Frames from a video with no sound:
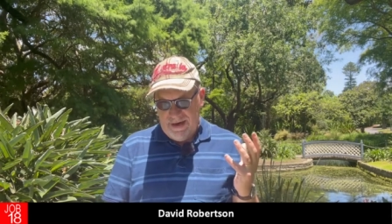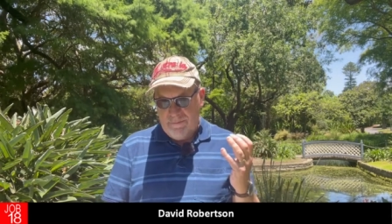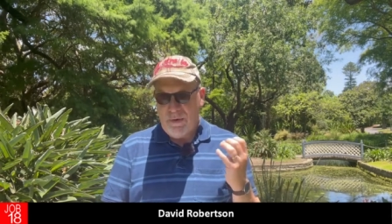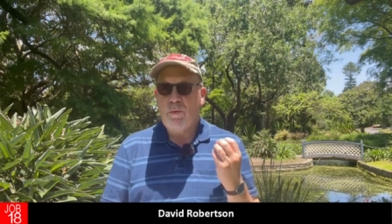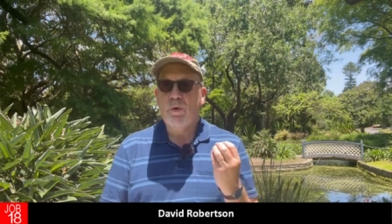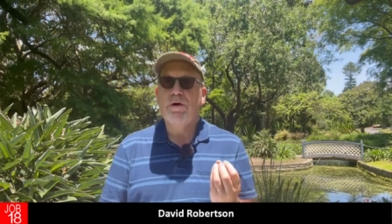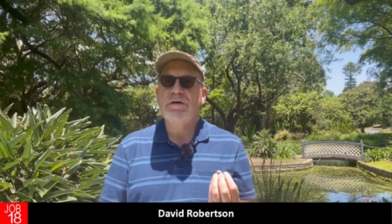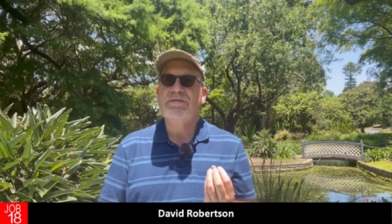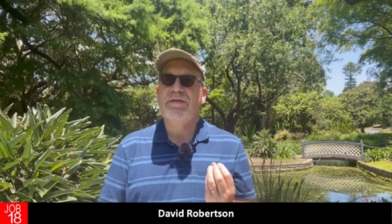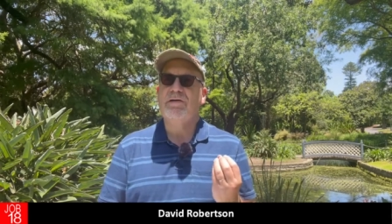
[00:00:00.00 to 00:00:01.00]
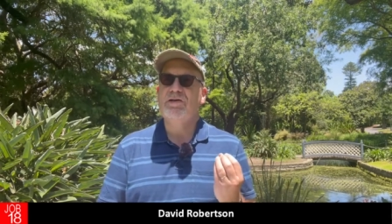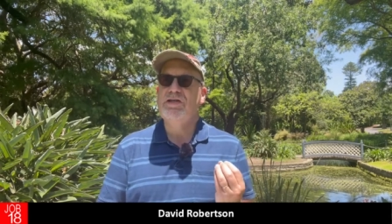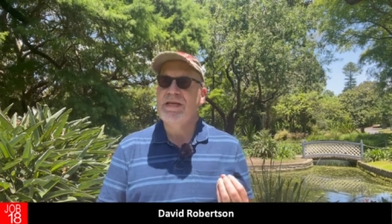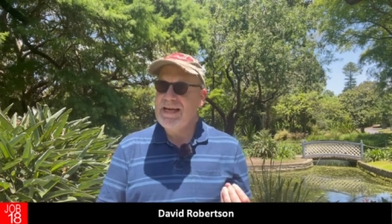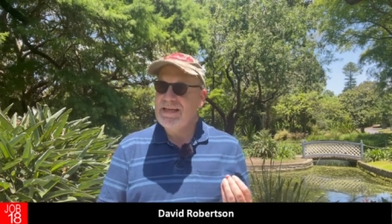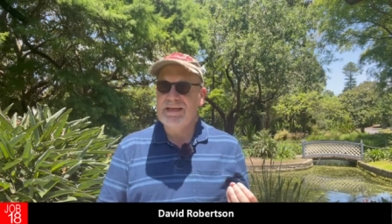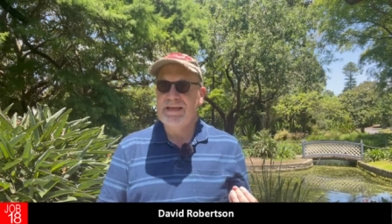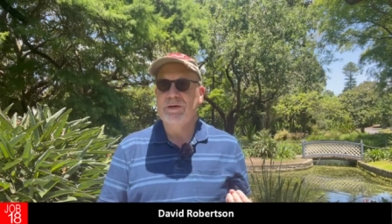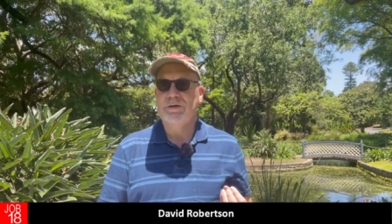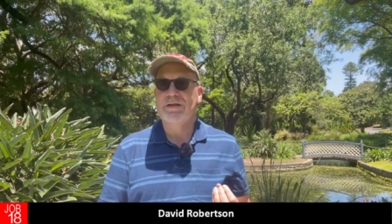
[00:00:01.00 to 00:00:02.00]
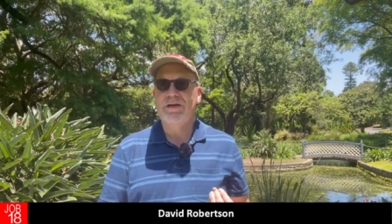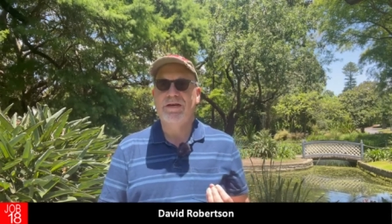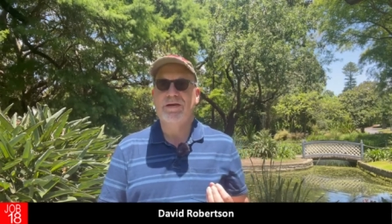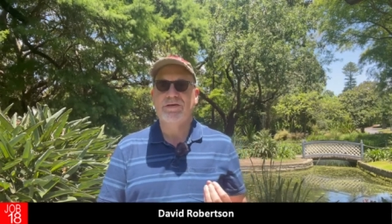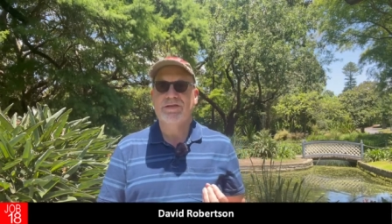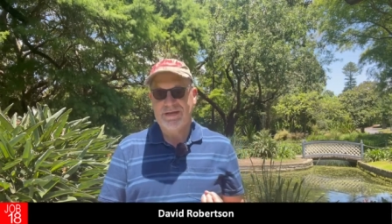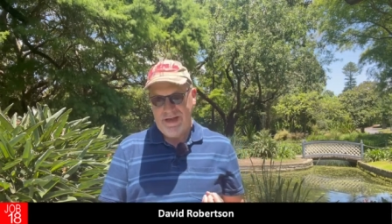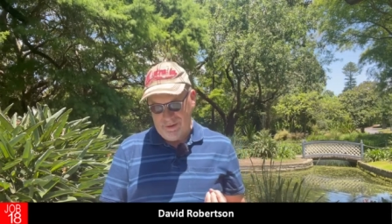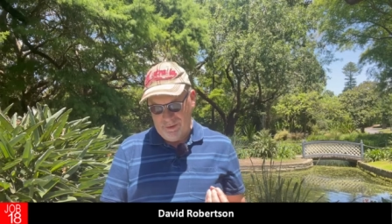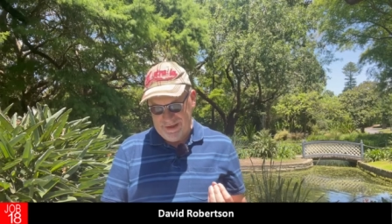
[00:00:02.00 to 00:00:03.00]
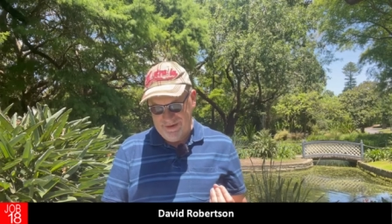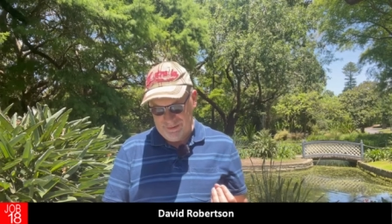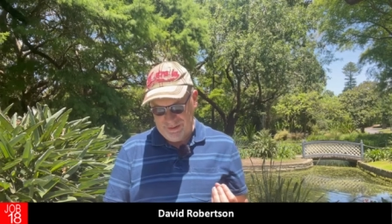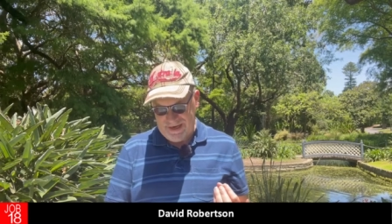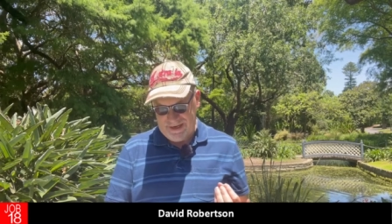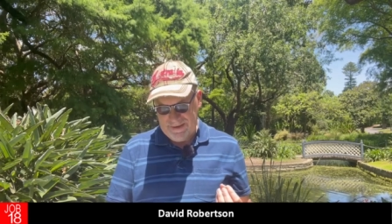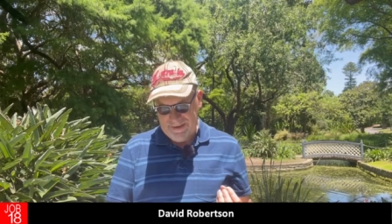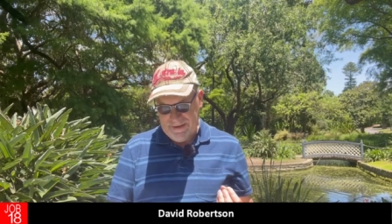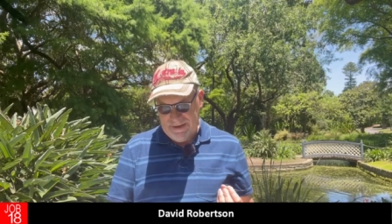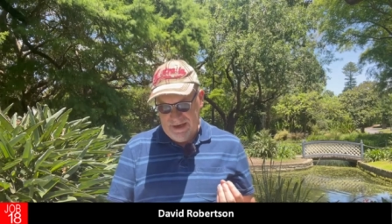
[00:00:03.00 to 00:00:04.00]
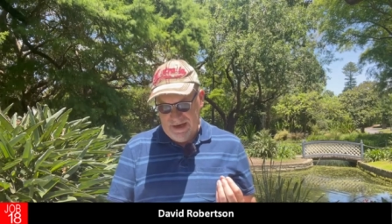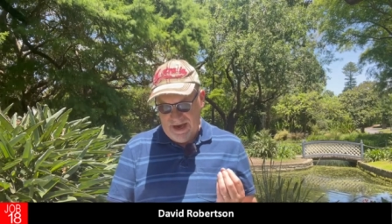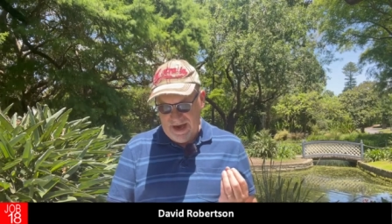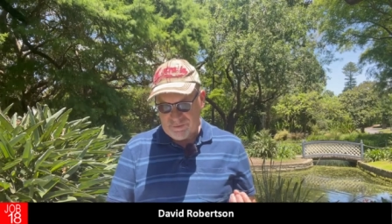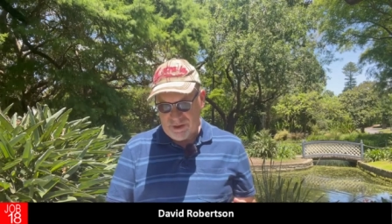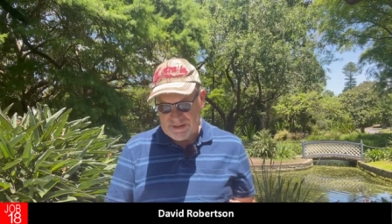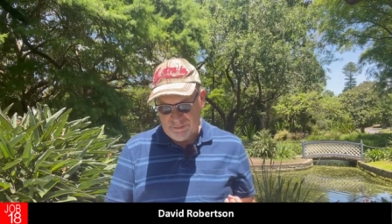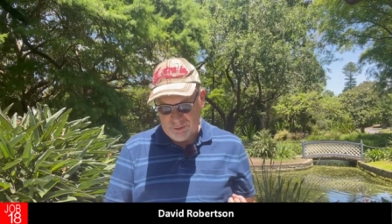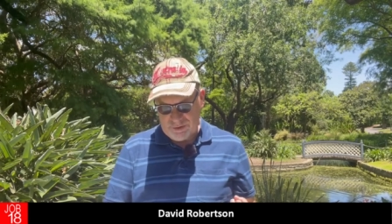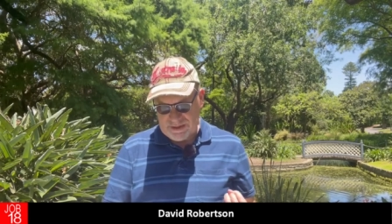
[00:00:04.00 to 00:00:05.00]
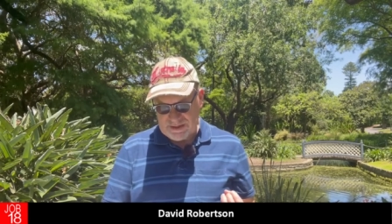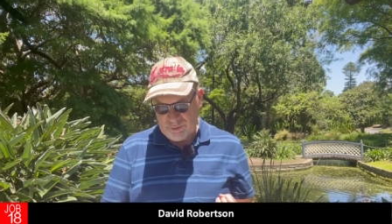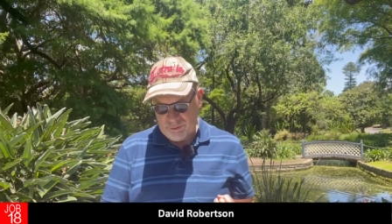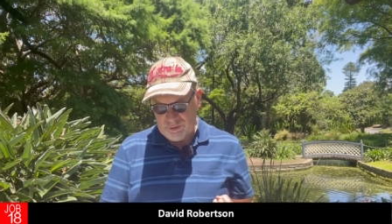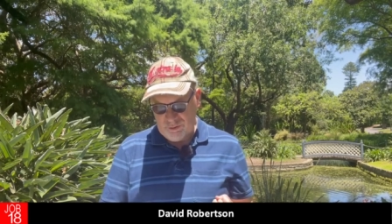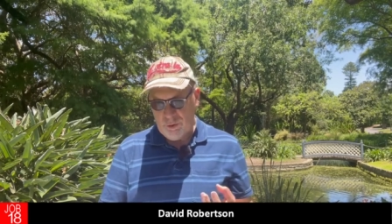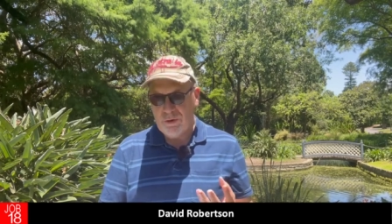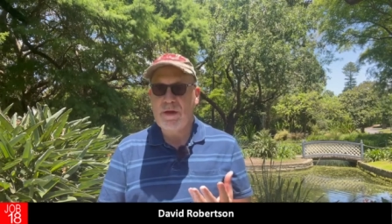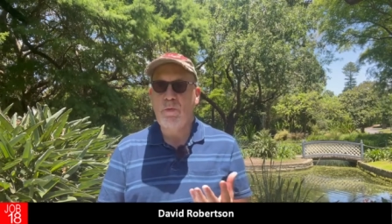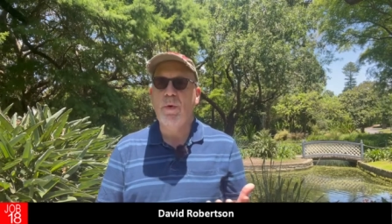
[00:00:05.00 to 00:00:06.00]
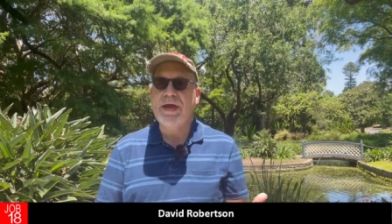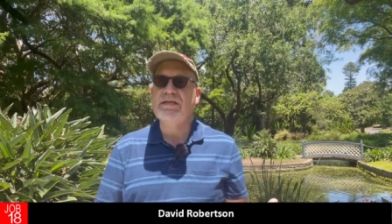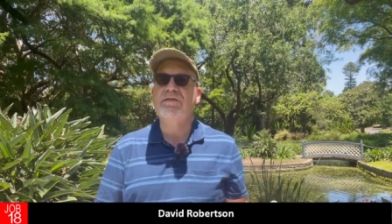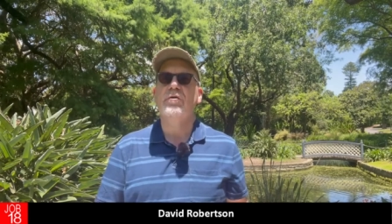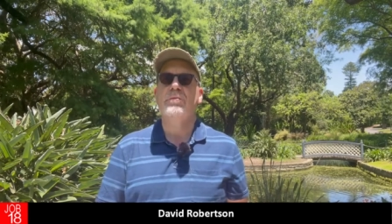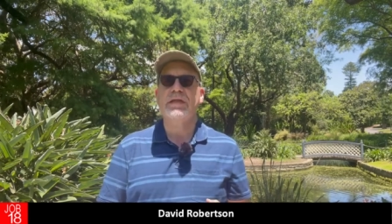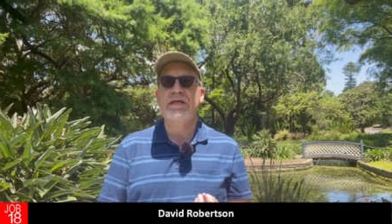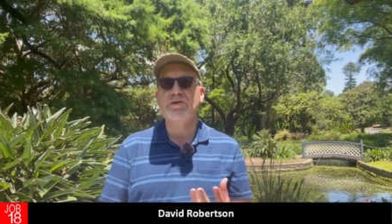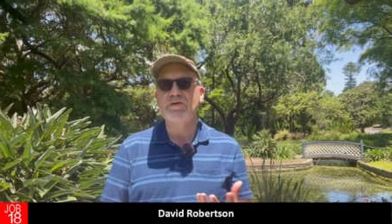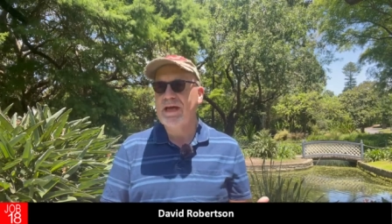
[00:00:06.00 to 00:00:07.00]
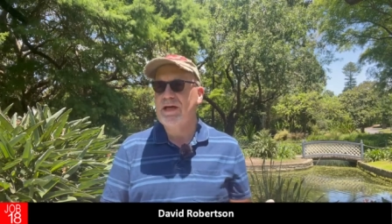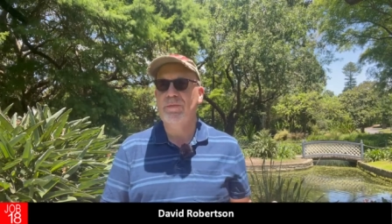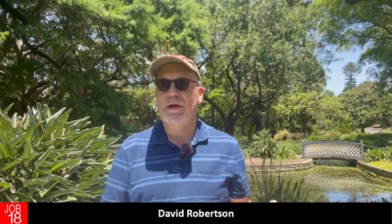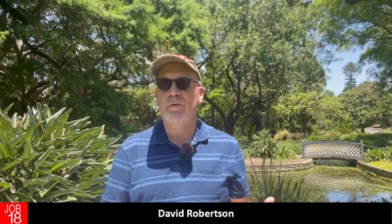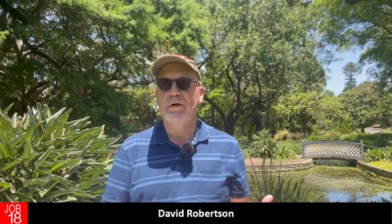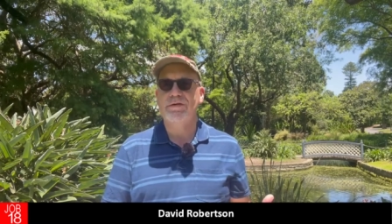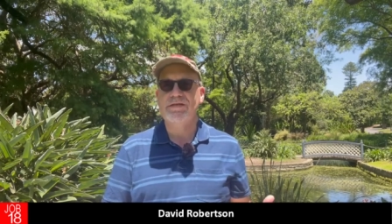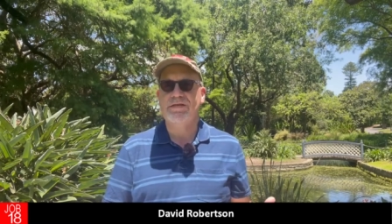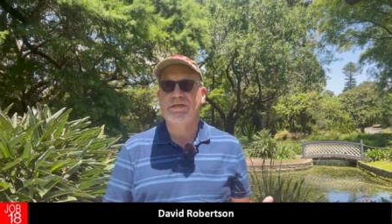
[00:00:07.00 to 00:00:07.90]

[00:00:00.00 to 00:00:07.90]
My words fell gently on their ears. Isn't that a wonderful thing? After I spoke, they spoke no more. They waited for me. They drank up my words as the